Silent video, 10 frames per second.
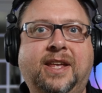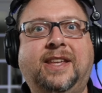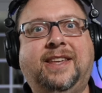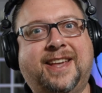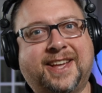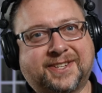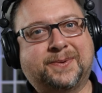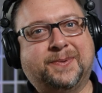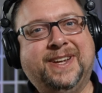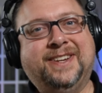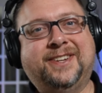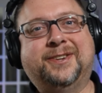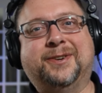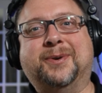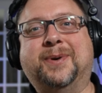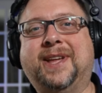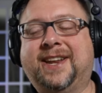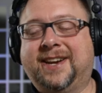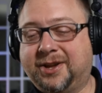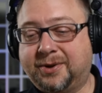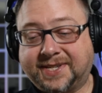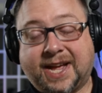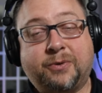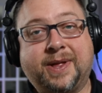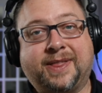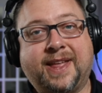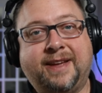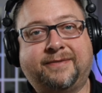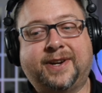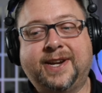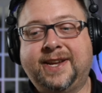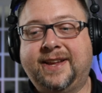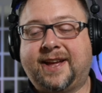Yes, we do. And it goes out with every